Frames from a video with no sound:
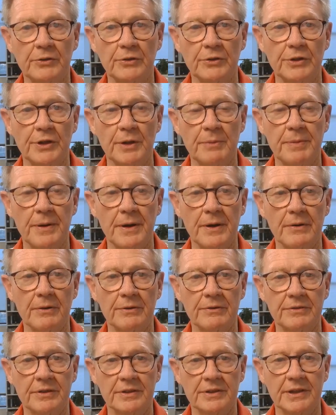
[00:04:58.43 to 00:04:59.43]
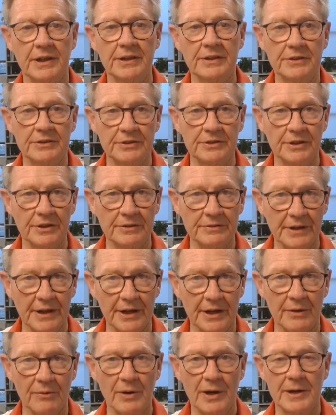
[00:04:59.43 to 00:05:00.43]
to their parents that they deserved
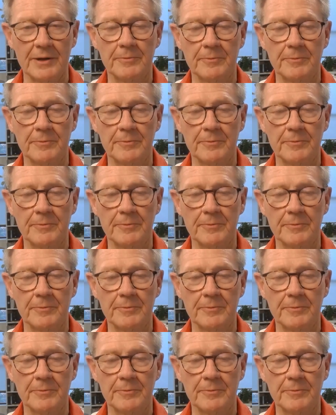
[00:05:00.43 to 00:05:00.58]
anyway.